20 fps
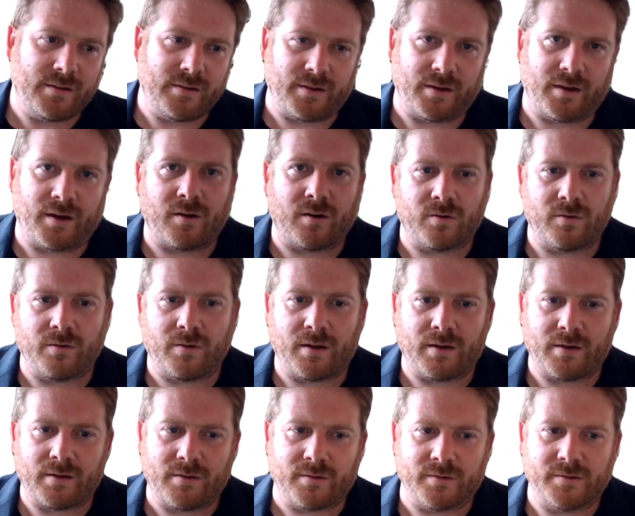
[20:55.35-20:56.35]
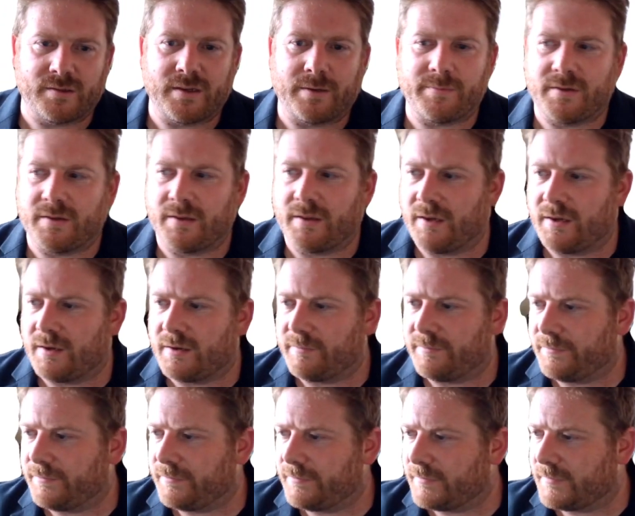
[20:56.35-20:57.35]
the whole concept to
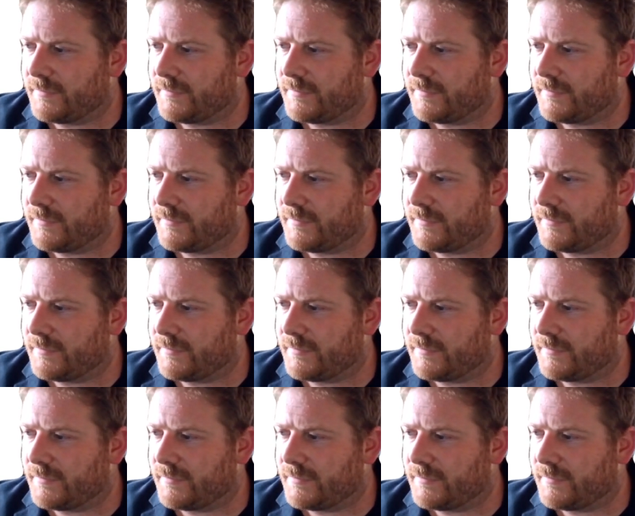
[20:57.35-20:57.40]
the